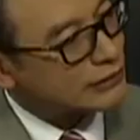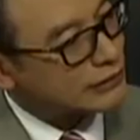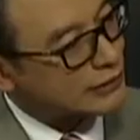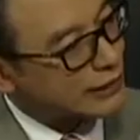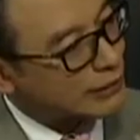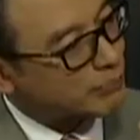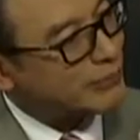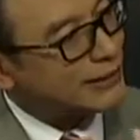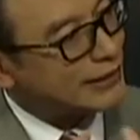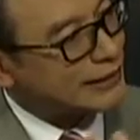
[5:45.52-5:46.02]

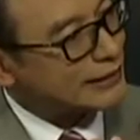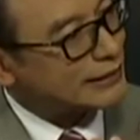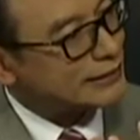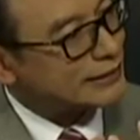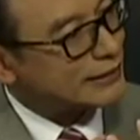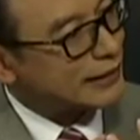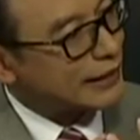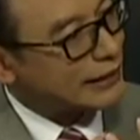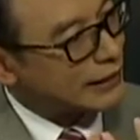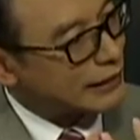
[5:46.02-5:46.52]
companies
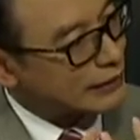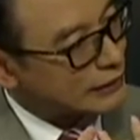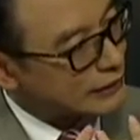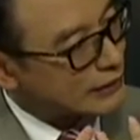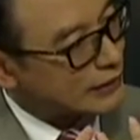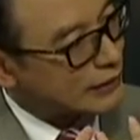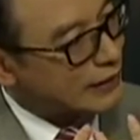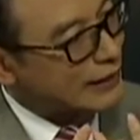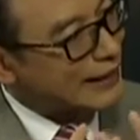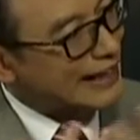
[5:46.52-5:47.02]
that
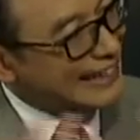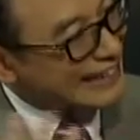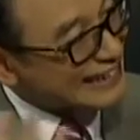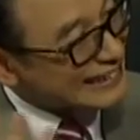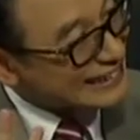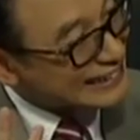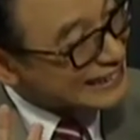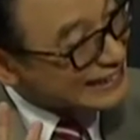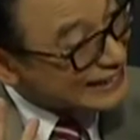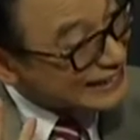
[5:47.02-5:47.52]

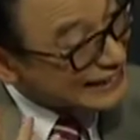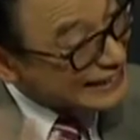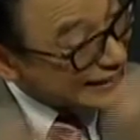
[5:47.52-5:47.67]
the